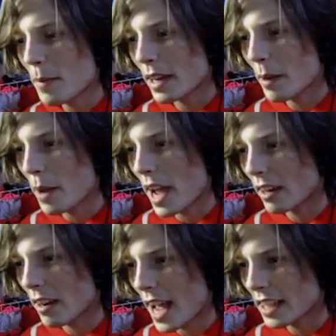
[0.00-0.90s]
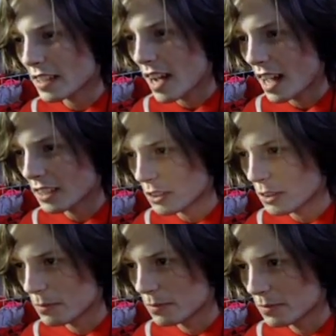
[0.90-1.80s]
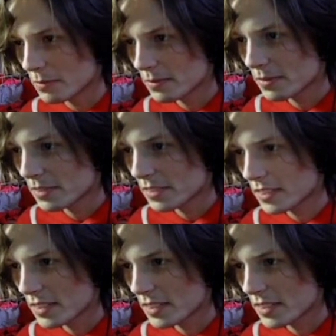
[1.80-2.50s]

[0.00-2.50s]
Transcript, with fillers: make a banger ass costume. Fair.